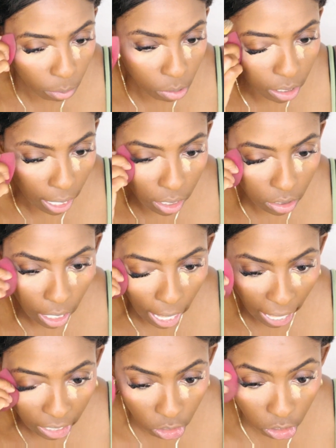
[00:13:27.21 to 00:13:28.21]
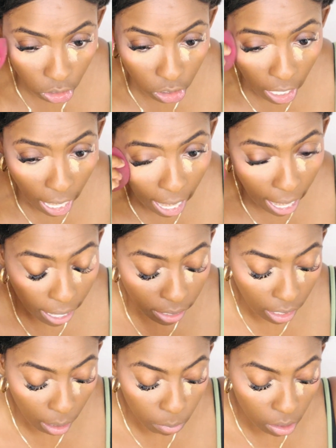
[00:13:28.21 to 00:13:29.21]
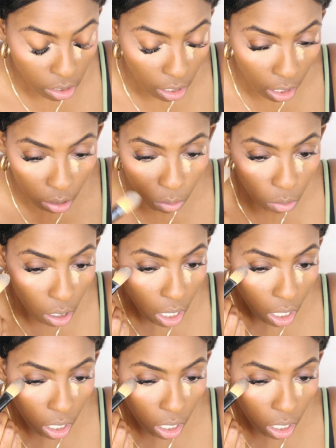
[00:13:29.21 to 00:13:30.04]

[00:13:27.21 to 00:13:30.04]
it was like the action she had that I'm gonna tell you,